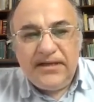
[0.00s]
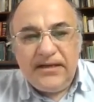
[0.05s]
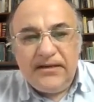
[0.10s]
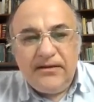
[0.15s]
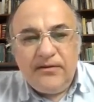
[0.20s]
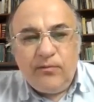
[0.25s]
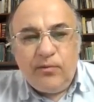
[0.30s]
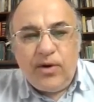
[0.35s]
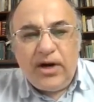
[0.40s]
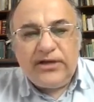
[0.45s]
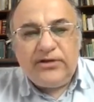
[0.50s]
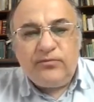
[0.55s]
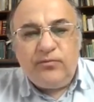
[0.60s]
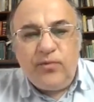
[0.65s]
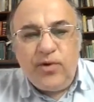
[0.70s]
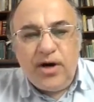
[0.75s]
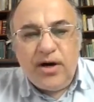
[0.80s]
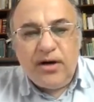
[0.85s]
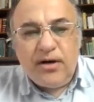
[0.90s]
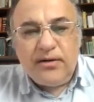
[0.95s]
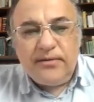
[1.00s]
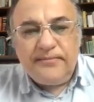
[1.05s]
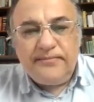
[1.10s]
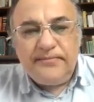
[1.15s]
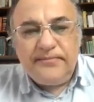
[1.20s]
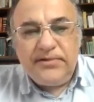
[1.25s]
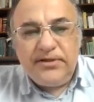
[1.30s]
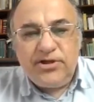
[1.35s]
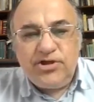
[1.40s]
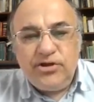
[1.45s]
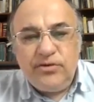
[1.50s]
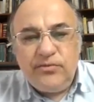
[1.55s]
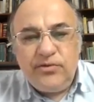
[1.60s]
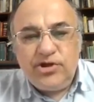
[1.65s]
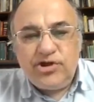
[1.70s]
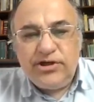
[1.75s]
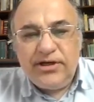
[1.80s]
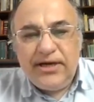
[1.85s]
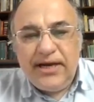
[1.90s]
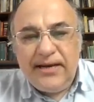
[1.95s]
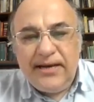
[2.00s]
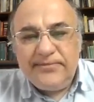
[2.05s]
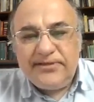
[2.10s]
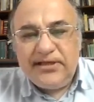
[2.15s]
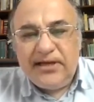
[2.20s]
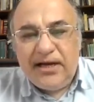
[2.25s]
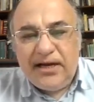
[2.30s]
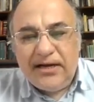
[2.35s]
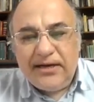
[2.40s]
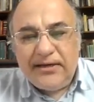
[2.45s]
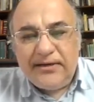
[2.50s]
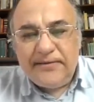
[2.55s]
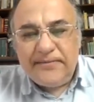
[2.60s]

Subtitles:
What were the Jewish names like?